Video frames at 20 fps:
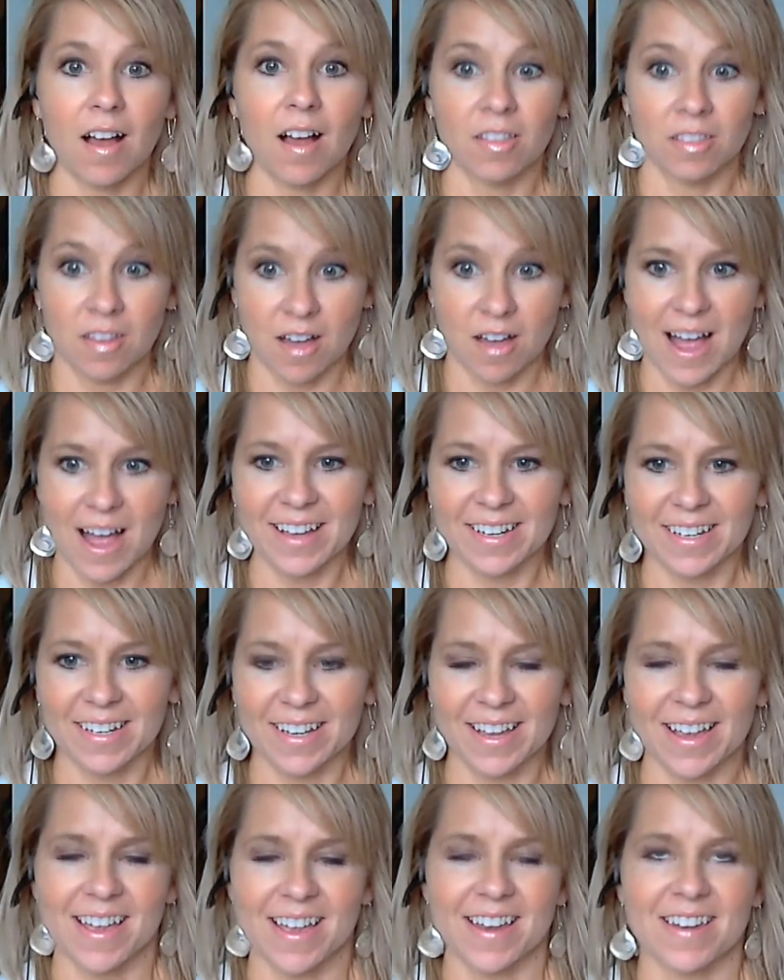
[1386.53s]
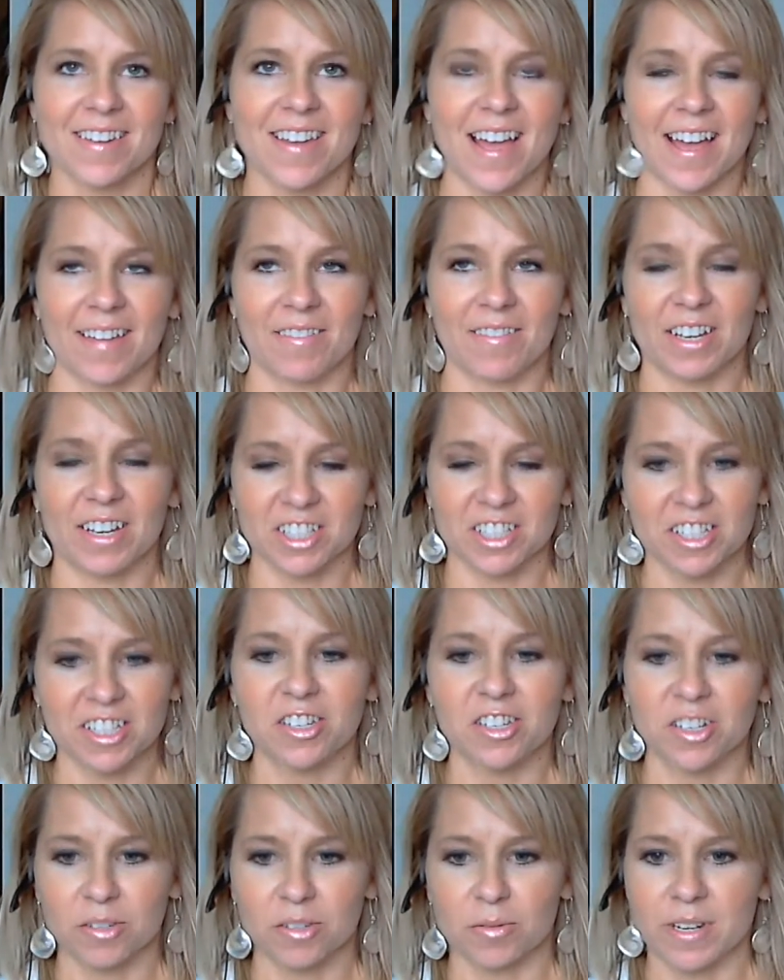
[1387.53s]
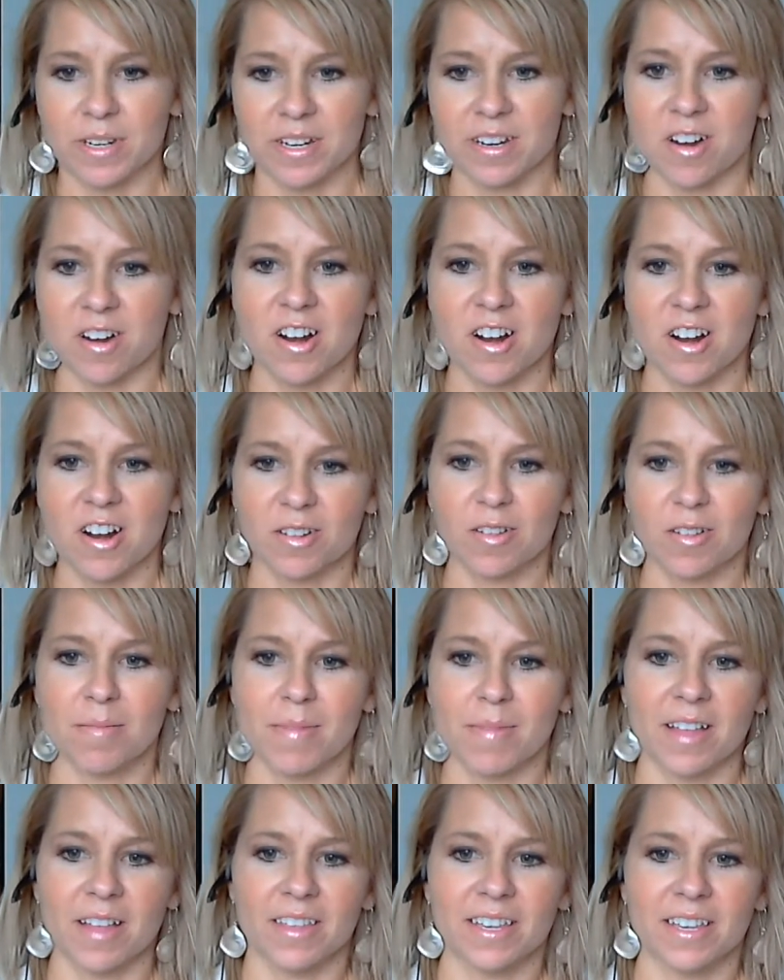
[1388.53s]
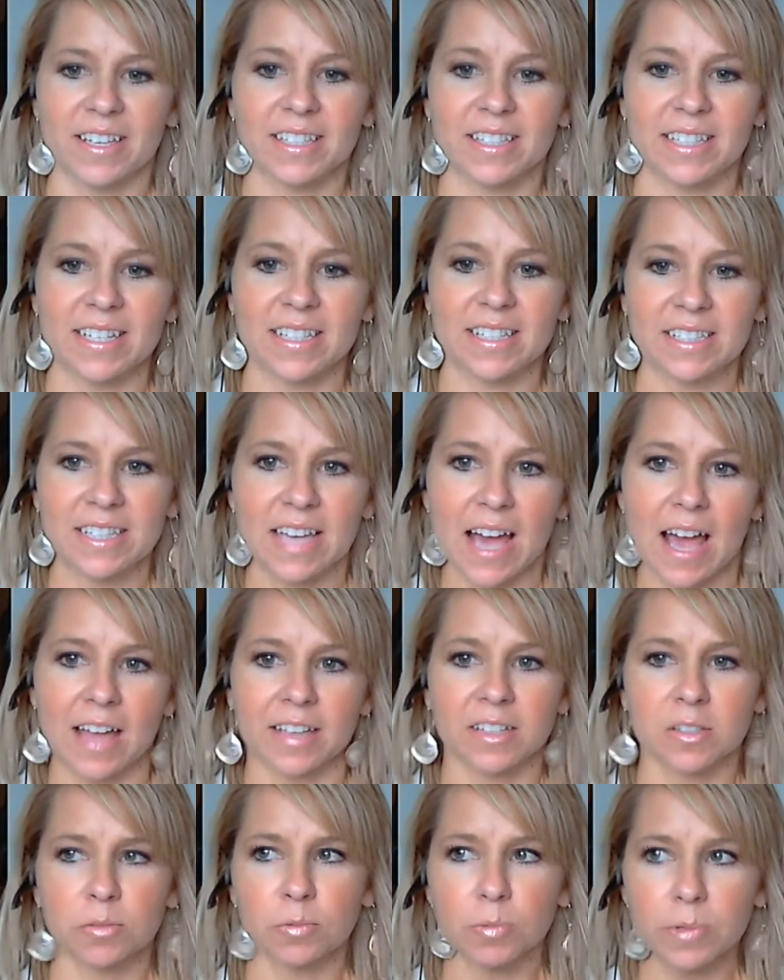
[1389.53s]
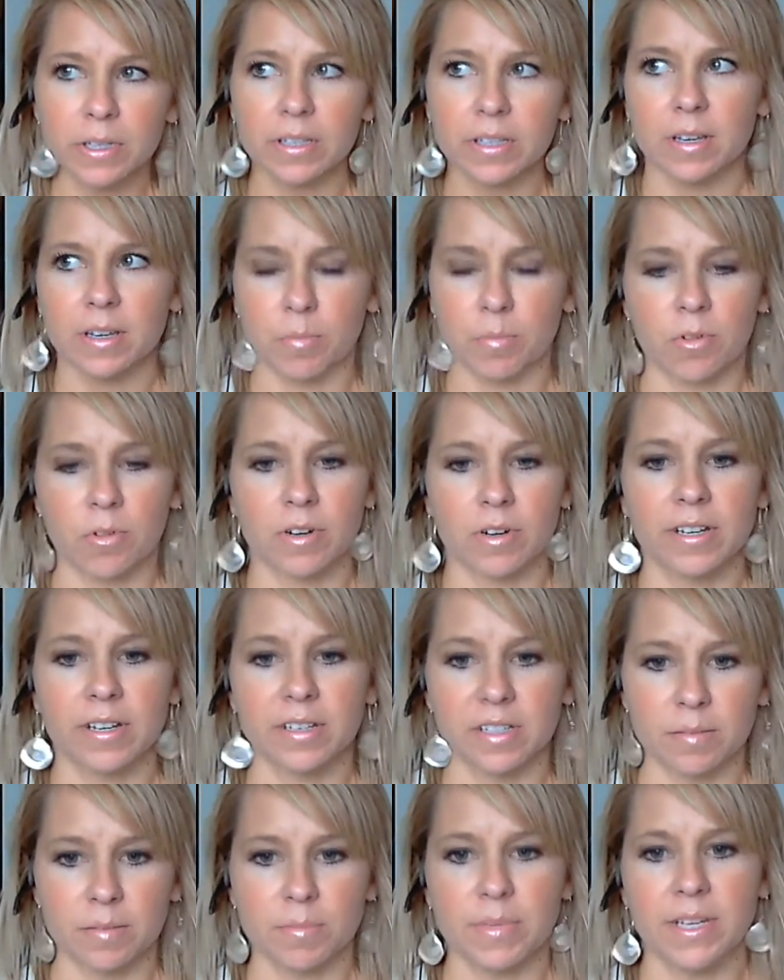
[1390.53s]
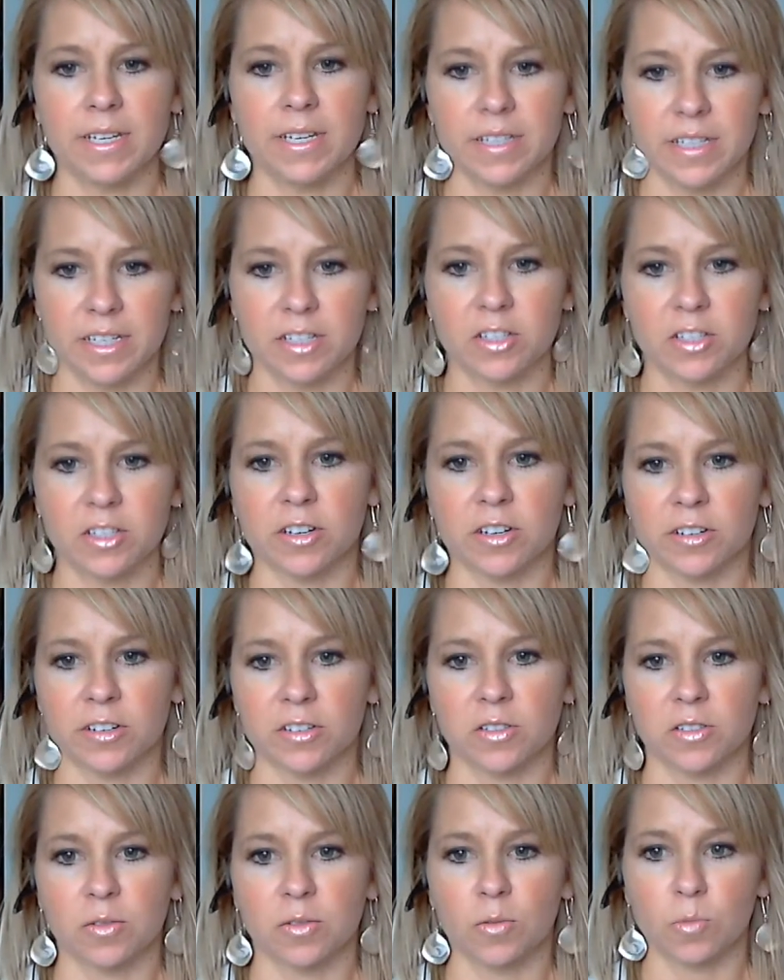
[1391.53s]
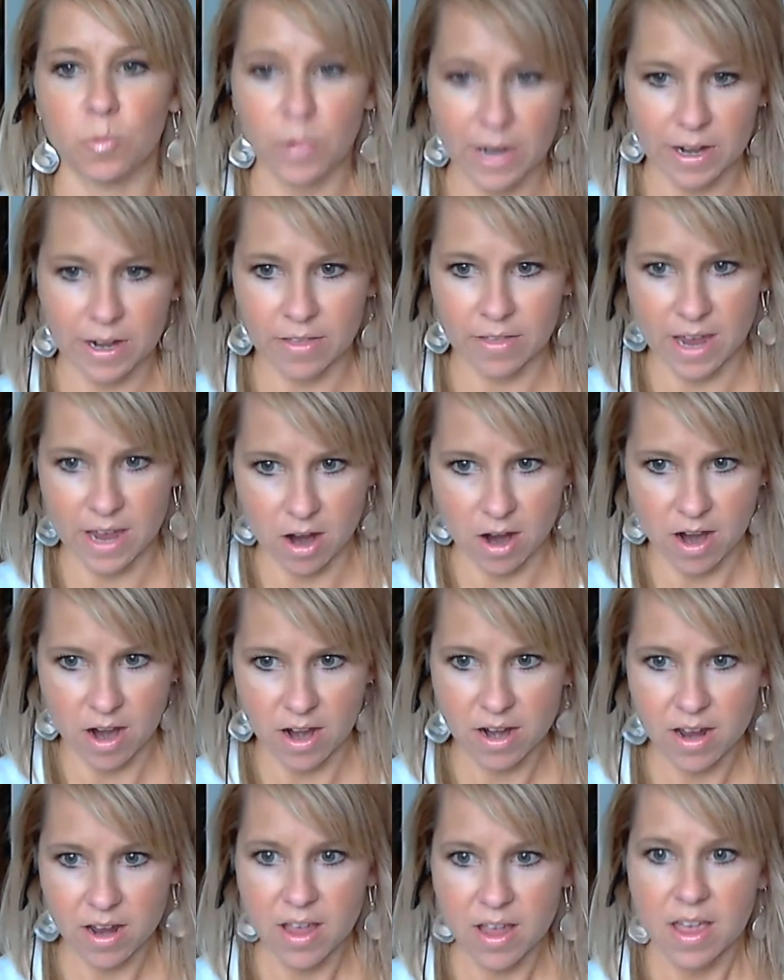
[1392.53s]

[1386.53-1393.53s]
a lot, and I've actually just written an article about this, is that it's really important to meet teachers where they are.